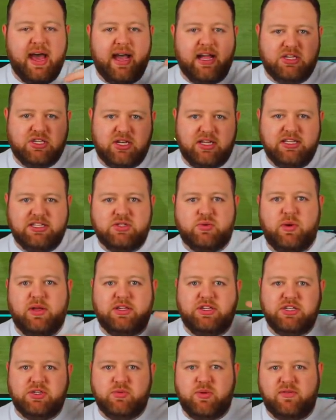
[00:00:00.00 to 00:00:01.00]
actually
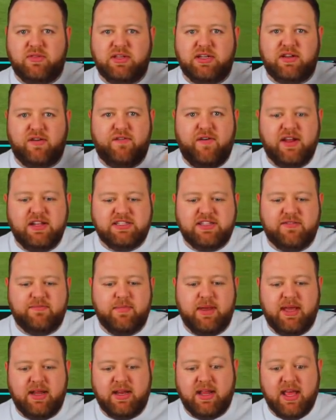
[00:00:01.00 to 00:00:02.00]
switches with the defensive
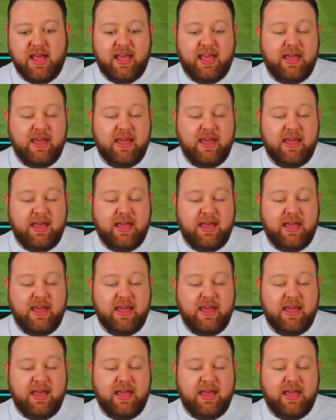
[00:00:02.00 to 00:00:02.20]
mid,